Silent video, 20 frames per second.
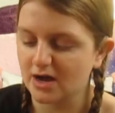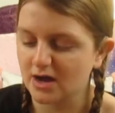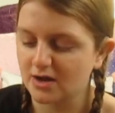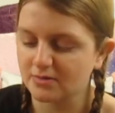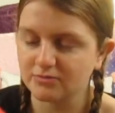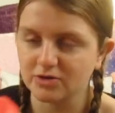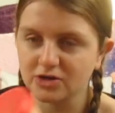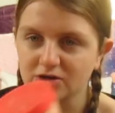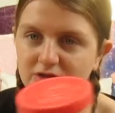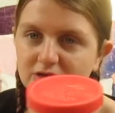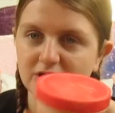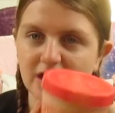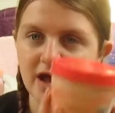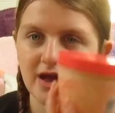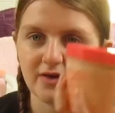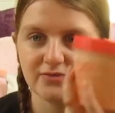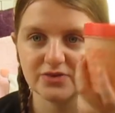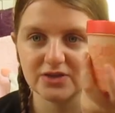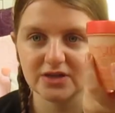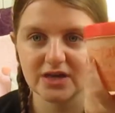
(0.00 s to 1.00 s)
I'm going to
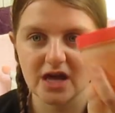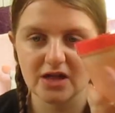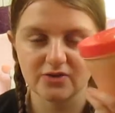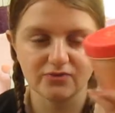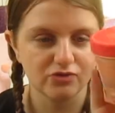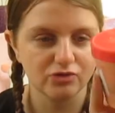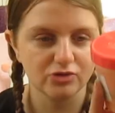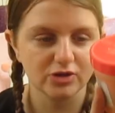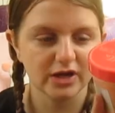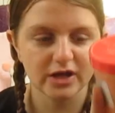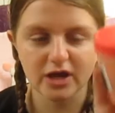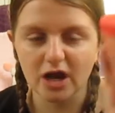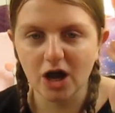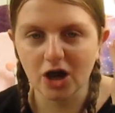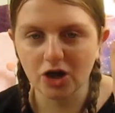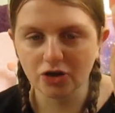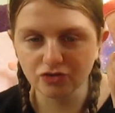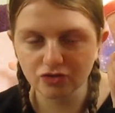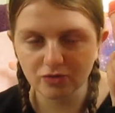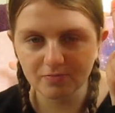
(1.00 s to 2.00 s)
have to get through like a
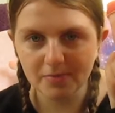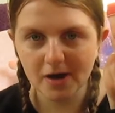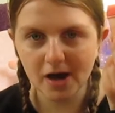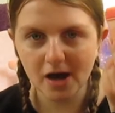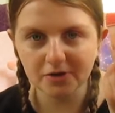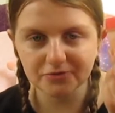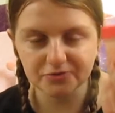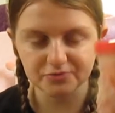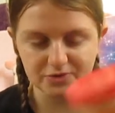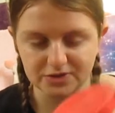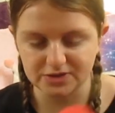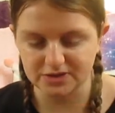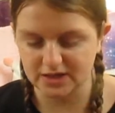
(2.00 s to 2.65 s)
hundred baths with